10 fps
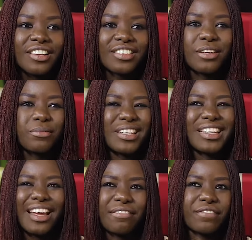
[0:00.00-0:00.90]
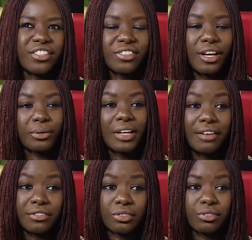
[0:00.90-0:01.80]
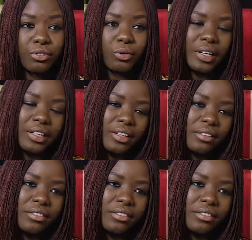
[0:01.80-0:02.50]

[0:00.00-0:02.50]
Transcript: thing we didn't envision that would have to do so quickly.